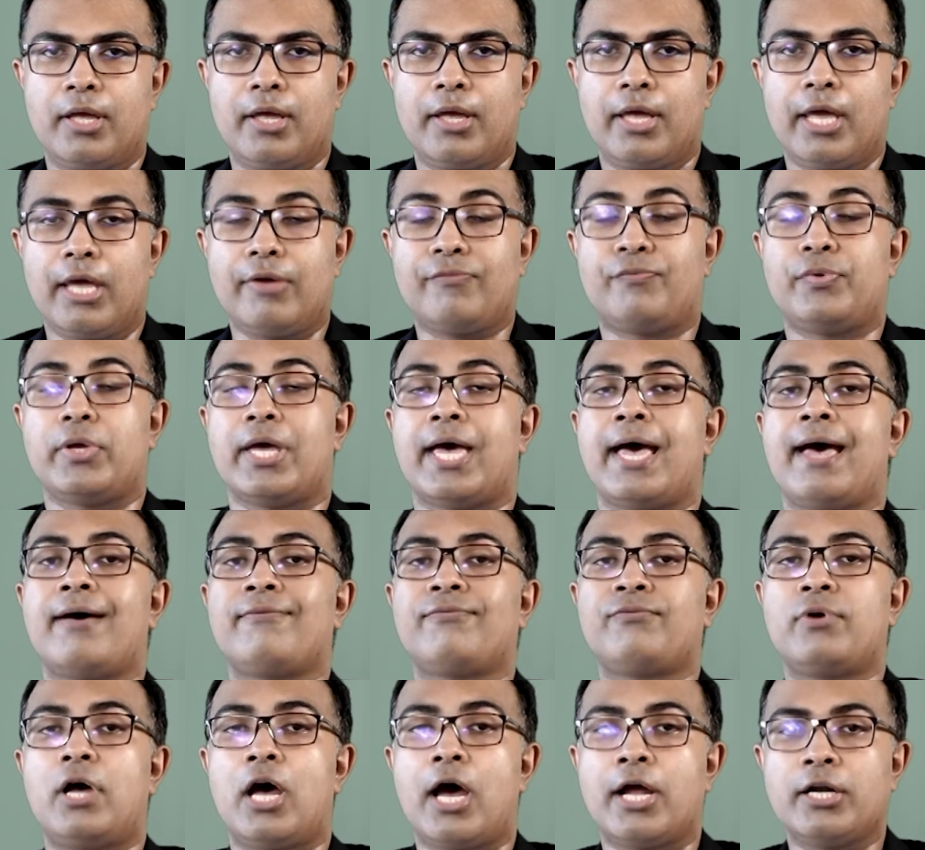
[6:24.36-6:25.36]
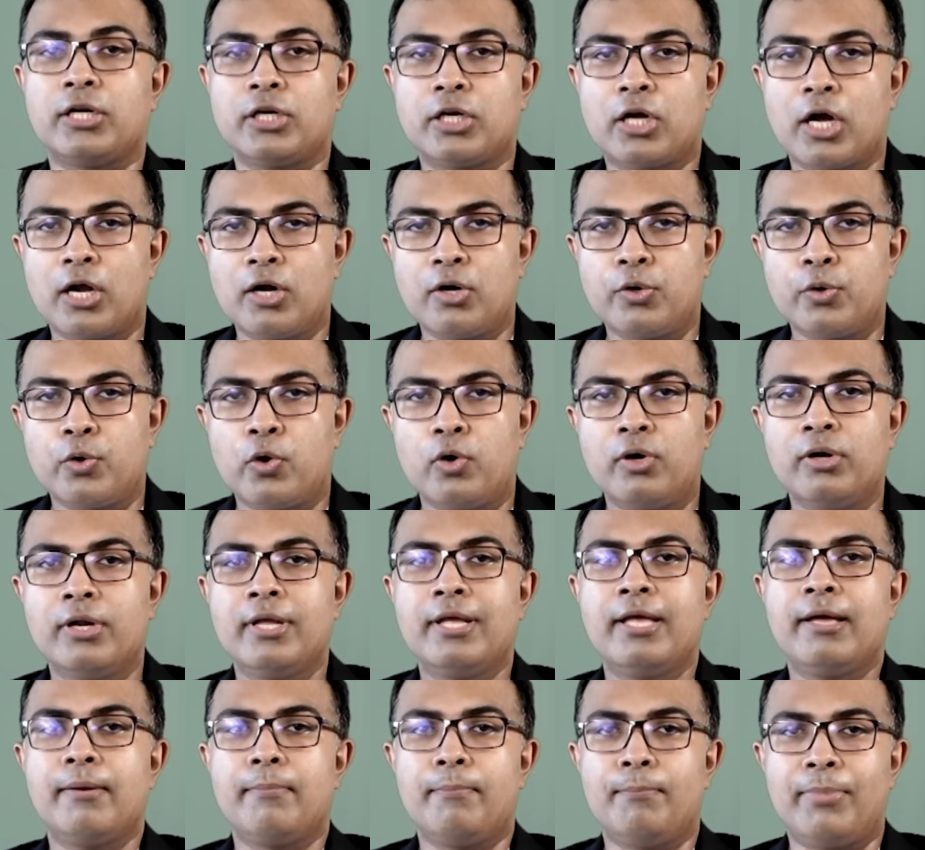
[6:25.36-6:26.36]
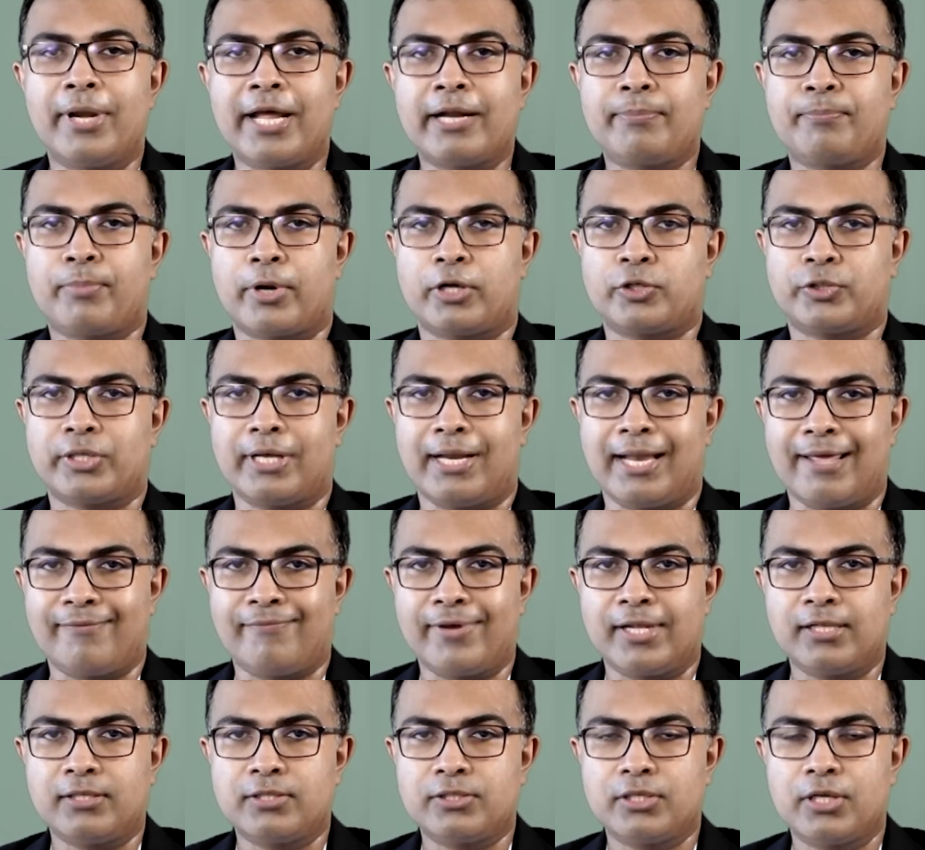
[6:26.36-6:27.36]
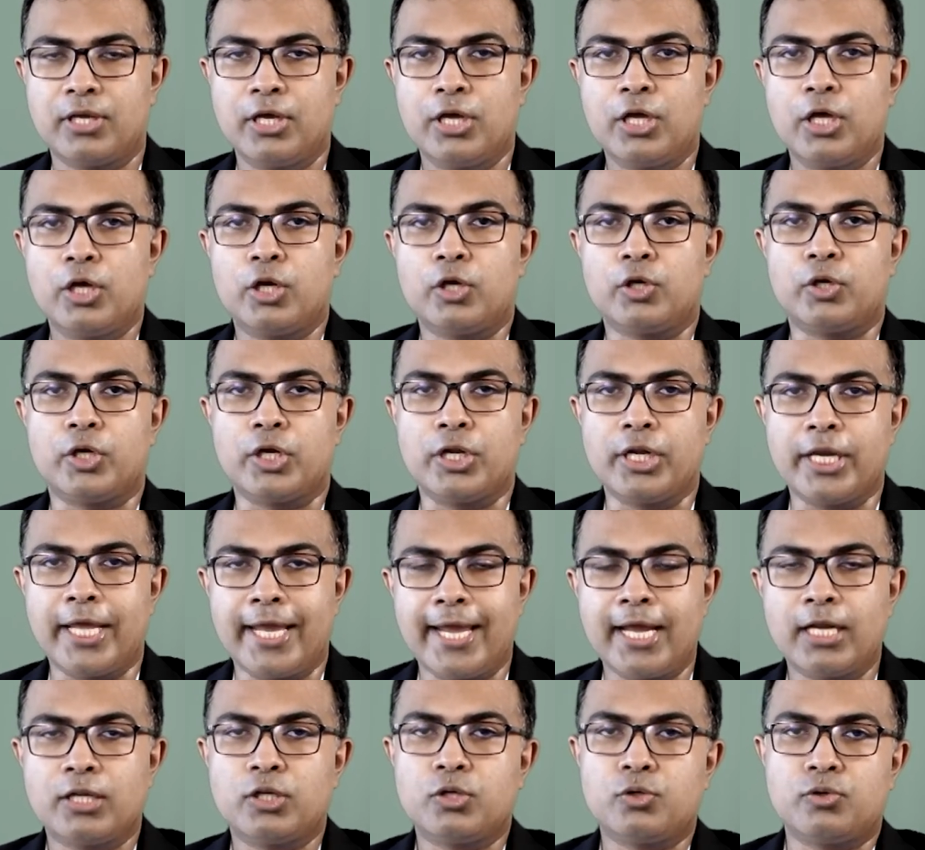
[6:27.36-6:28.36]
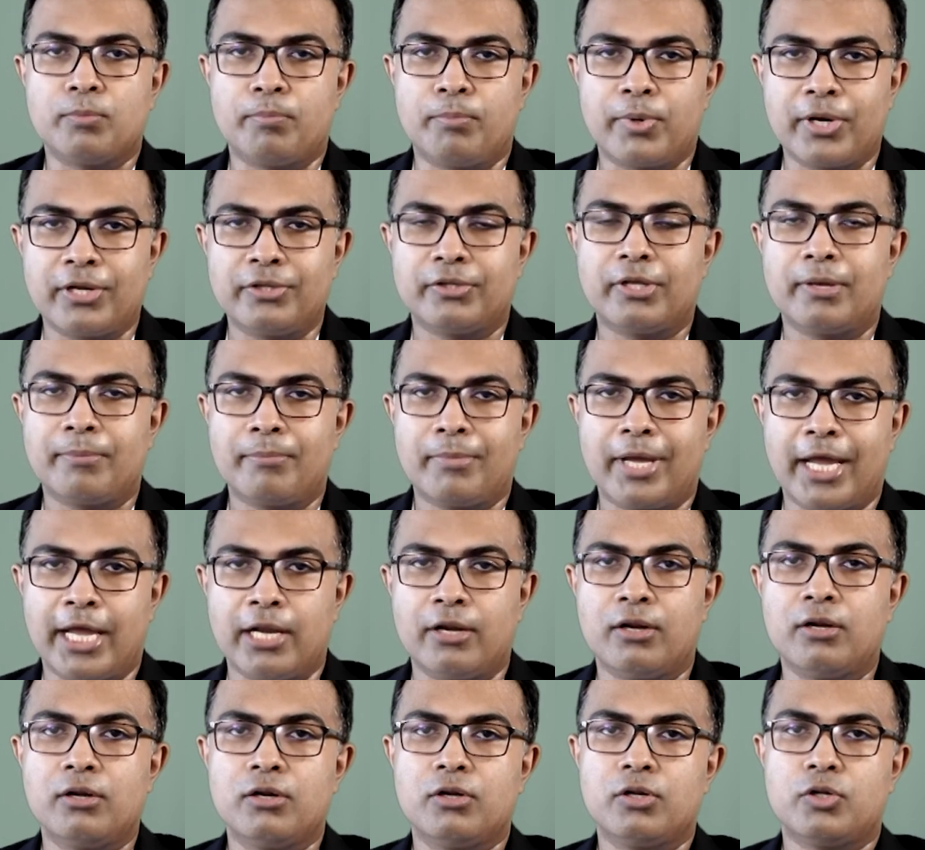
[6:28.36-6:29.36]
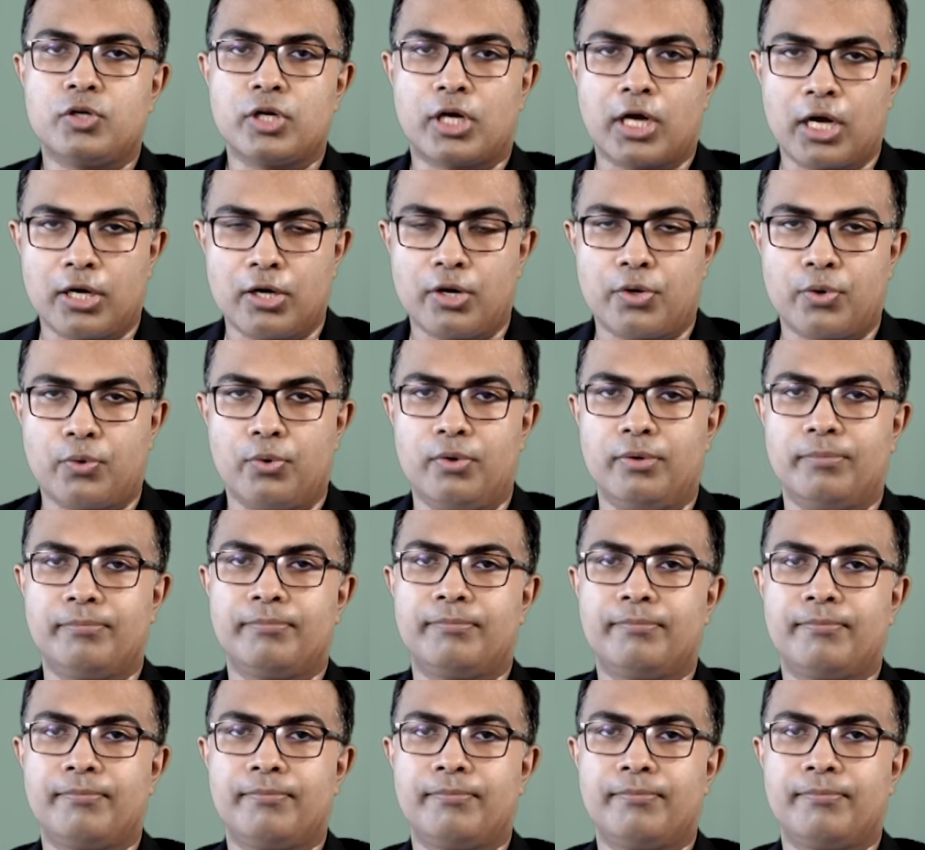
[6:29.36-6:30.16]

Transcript: If you have uncontrolled blood pressure levels, you need to bring them into control.